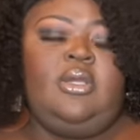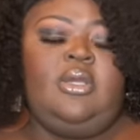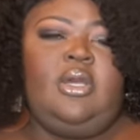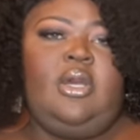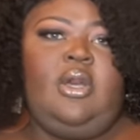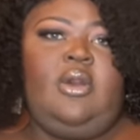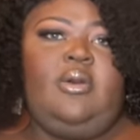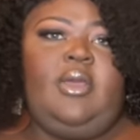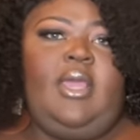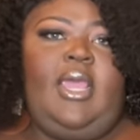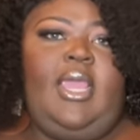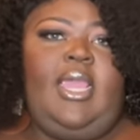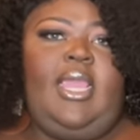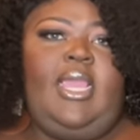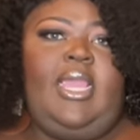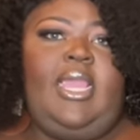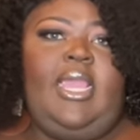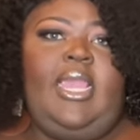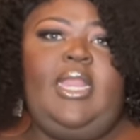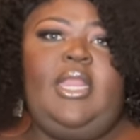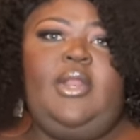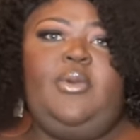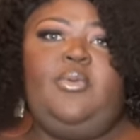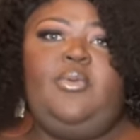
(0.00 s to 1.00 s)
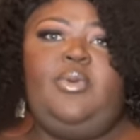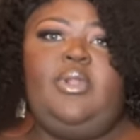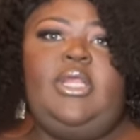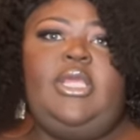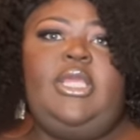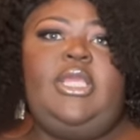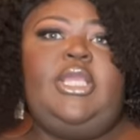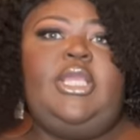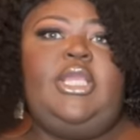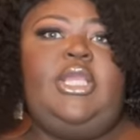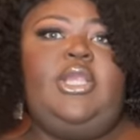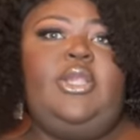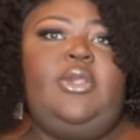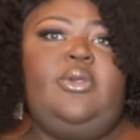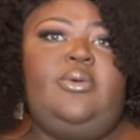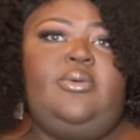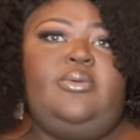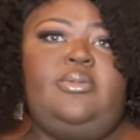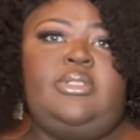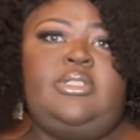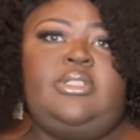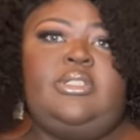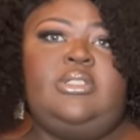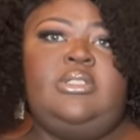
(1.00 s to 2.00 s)
okay, and a really
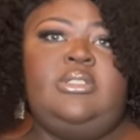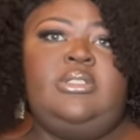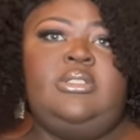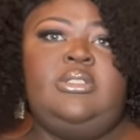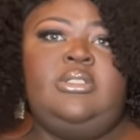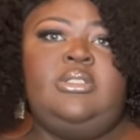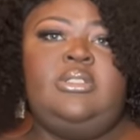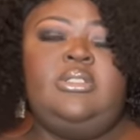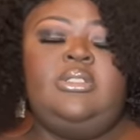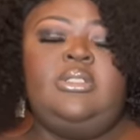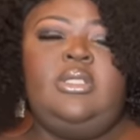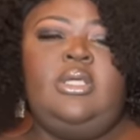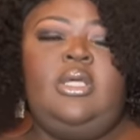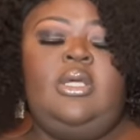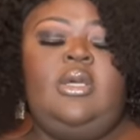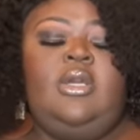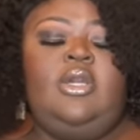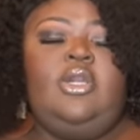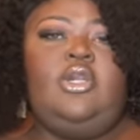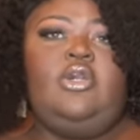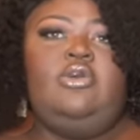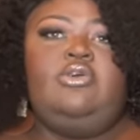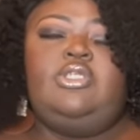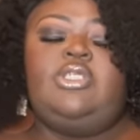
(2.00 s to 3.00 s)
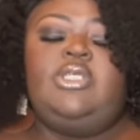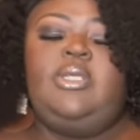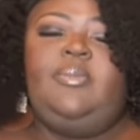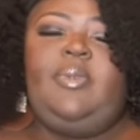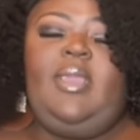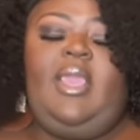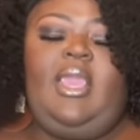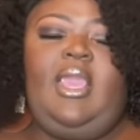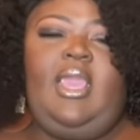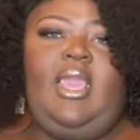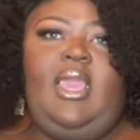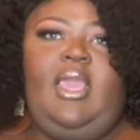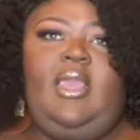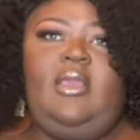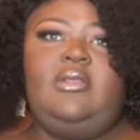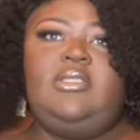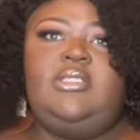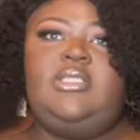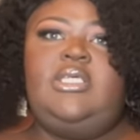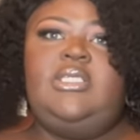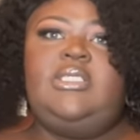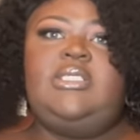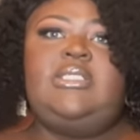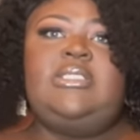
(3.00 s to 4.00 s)
cute Gucci bag.
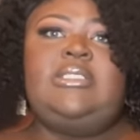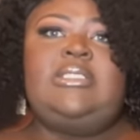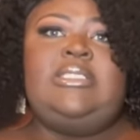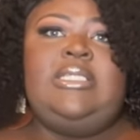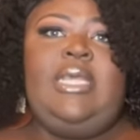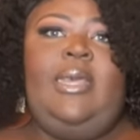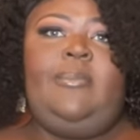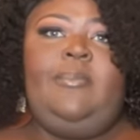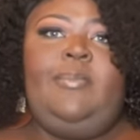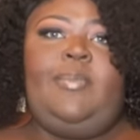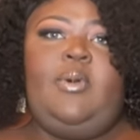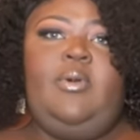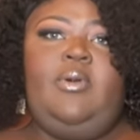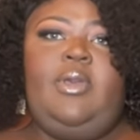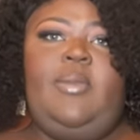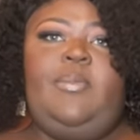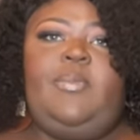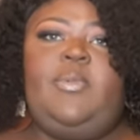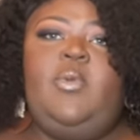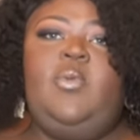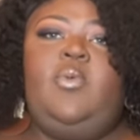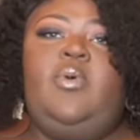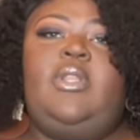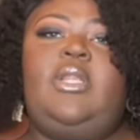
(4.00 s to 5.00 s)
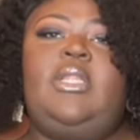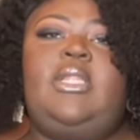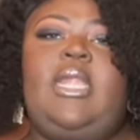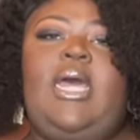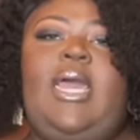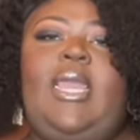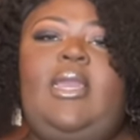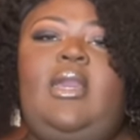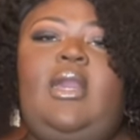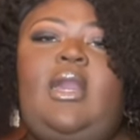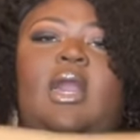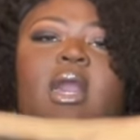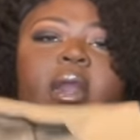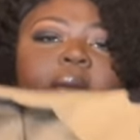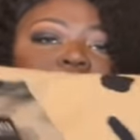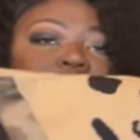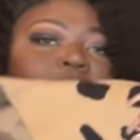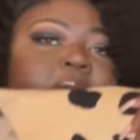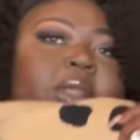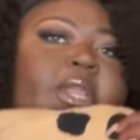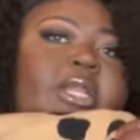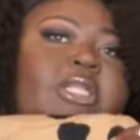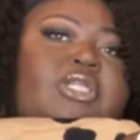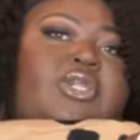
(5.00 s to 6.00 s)
Just simple. If you want to like
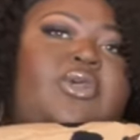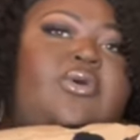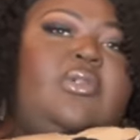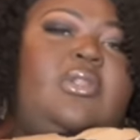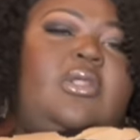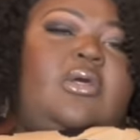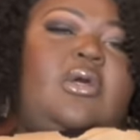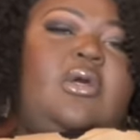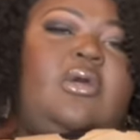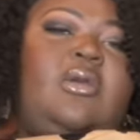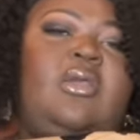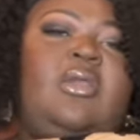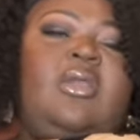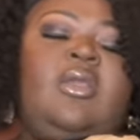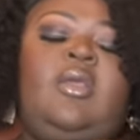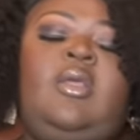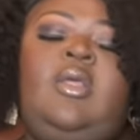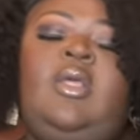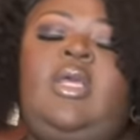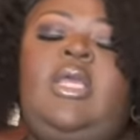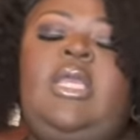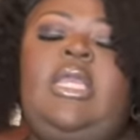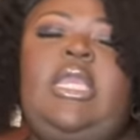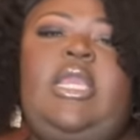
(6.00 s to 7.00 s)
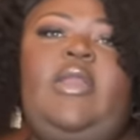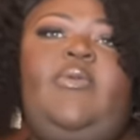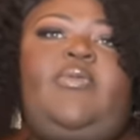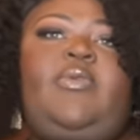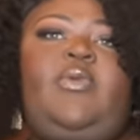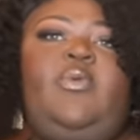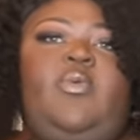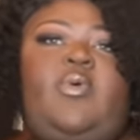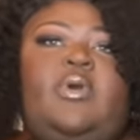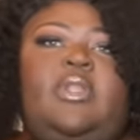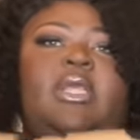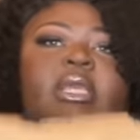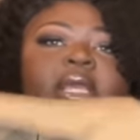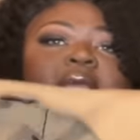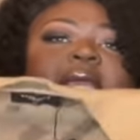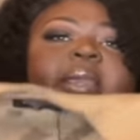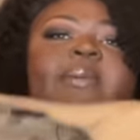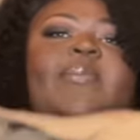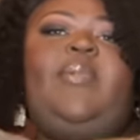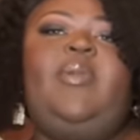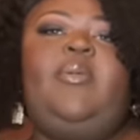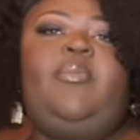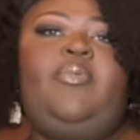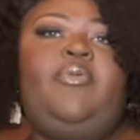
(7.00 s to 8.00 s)
upgrade your look, if you want to
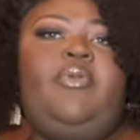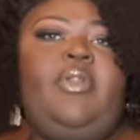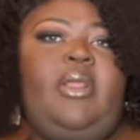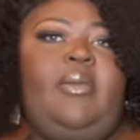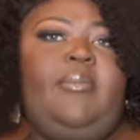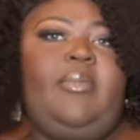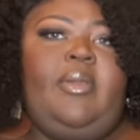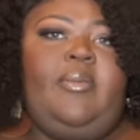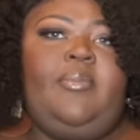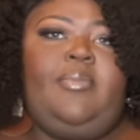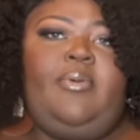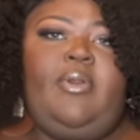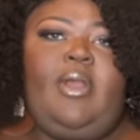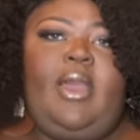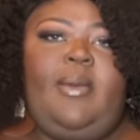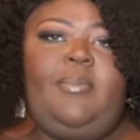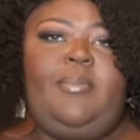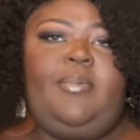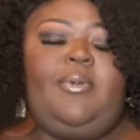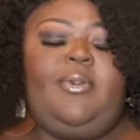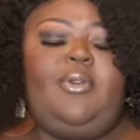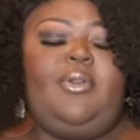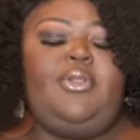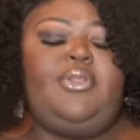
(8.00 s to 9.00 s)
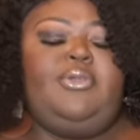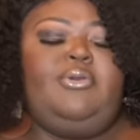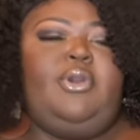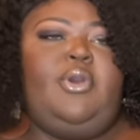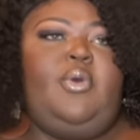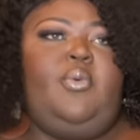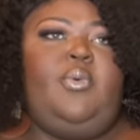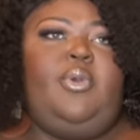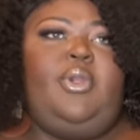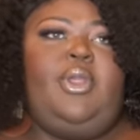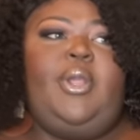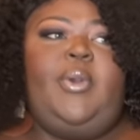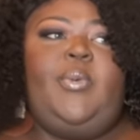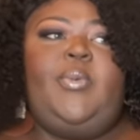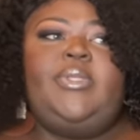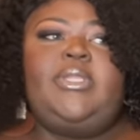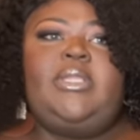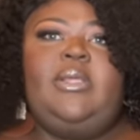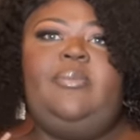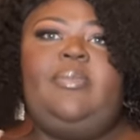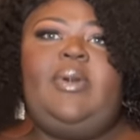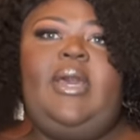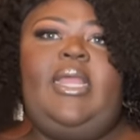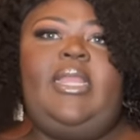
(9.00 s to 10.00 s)
keep it prim and proper, you can wear it with
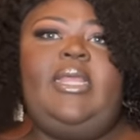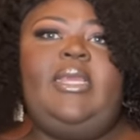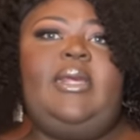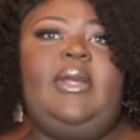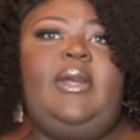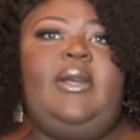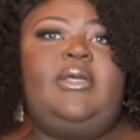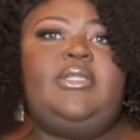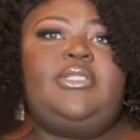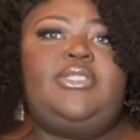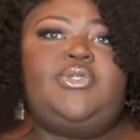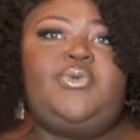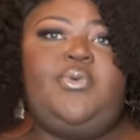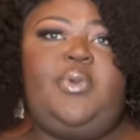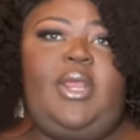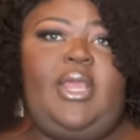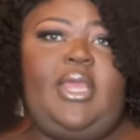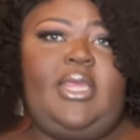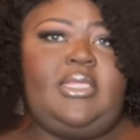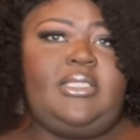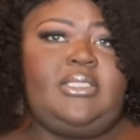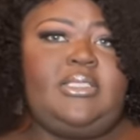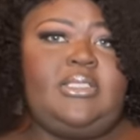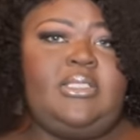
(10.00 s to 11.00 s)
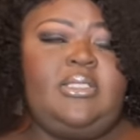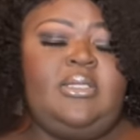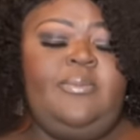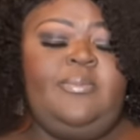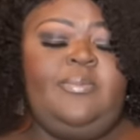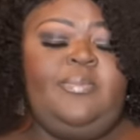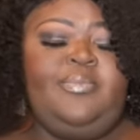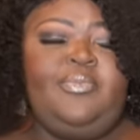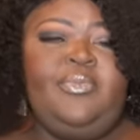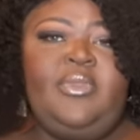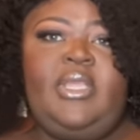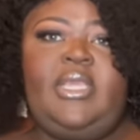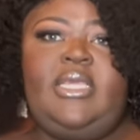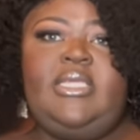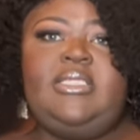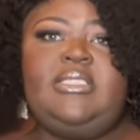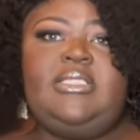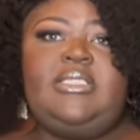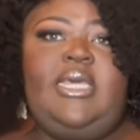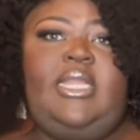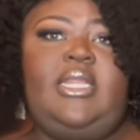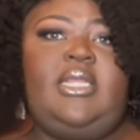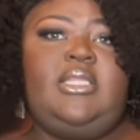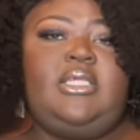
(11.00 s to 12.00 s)
a bodycon dress
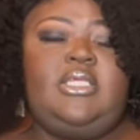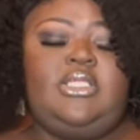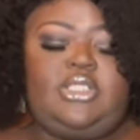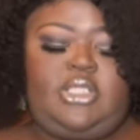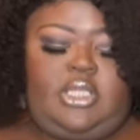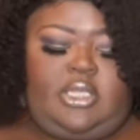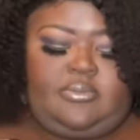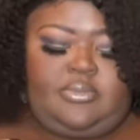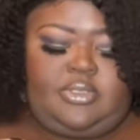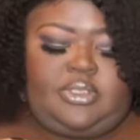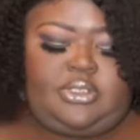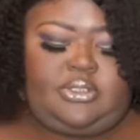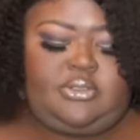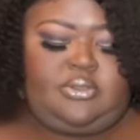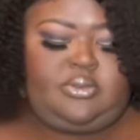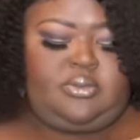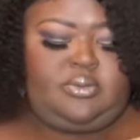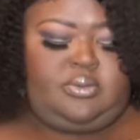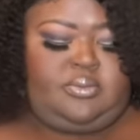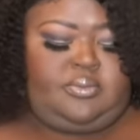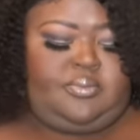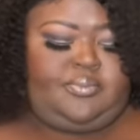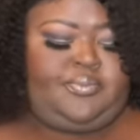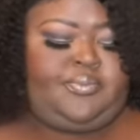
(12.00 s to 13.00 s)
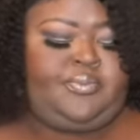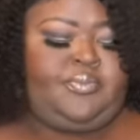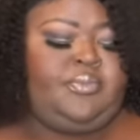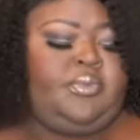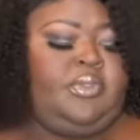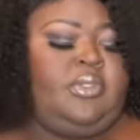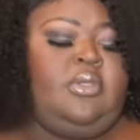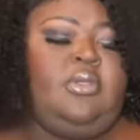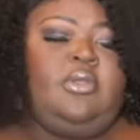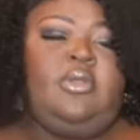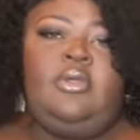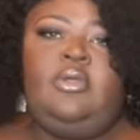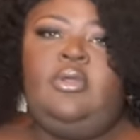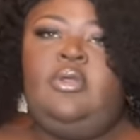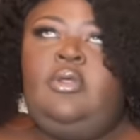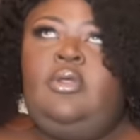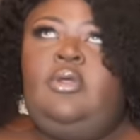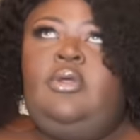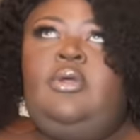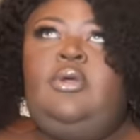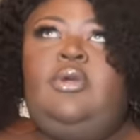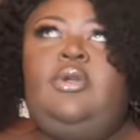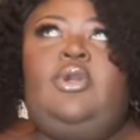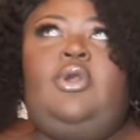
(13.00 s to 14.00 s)
instead of the jumpsuit,
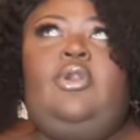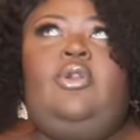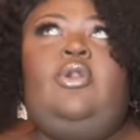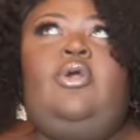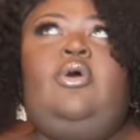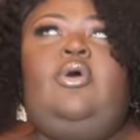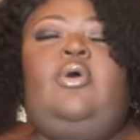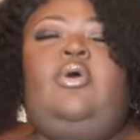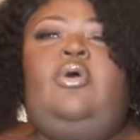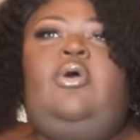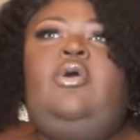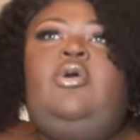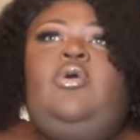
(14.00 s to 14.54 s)
girl,